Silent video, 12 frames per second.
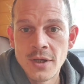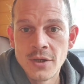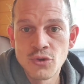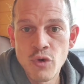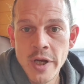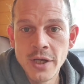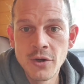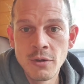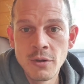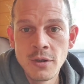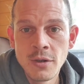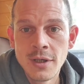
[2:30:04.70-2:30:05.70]

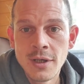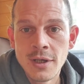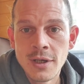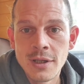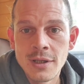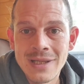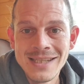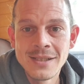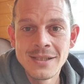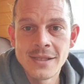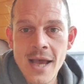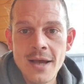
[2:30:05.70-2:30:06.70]
Drenal. Lean
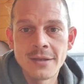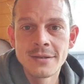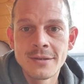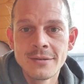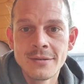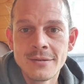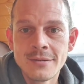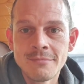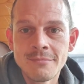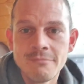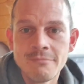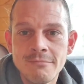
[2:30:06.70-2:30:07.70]
sex.
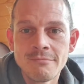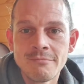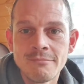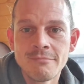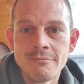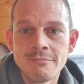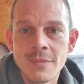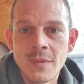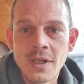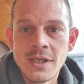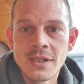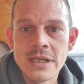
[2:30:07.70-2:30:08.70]

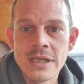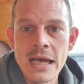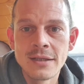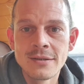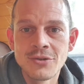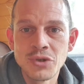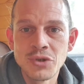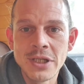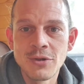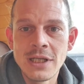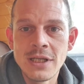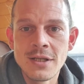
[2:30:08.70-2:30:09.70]
Lean sex.
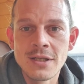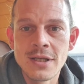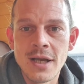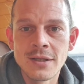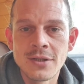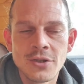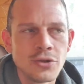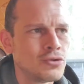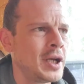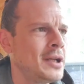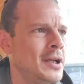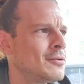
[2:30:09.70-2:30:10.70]
Drenal lean sex.
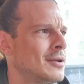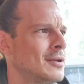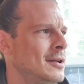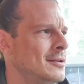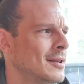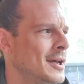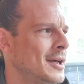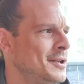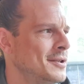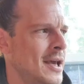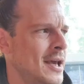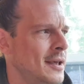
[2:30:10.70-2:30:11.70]
Drenal lean, lean
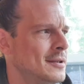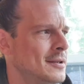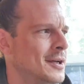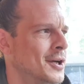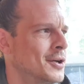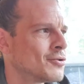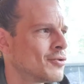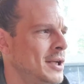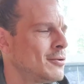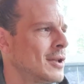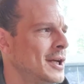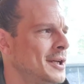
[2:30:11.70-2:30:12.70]
sex?
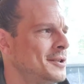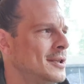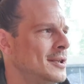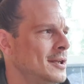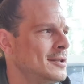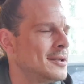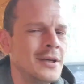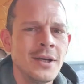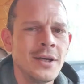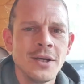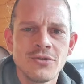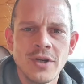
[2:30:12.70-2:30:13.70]
Drenal lean sex?
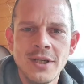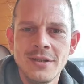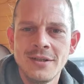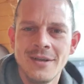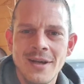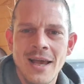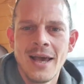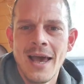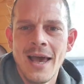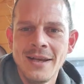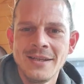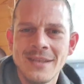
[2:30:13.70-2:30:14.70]
drain.
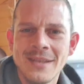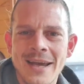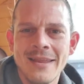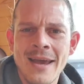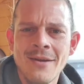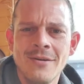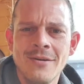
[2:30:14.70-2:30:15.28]
How do you say that?